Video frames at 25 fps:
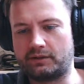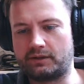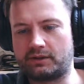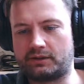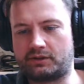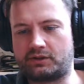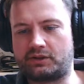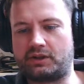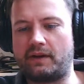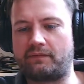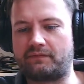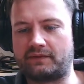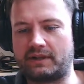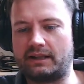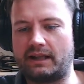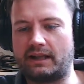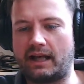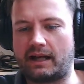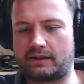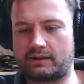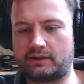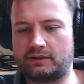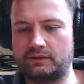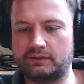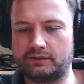shifting
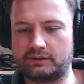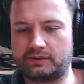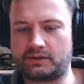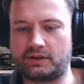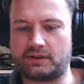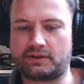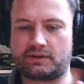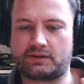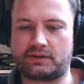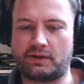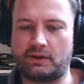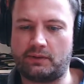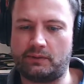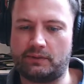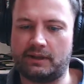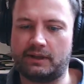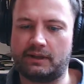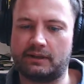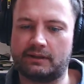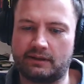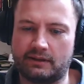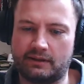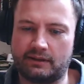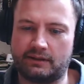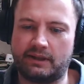that culture so
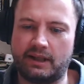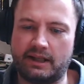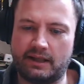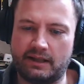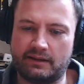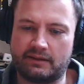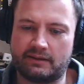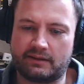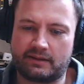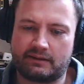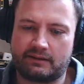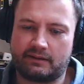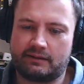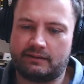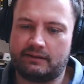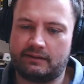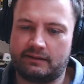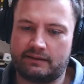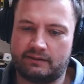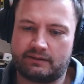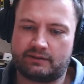that these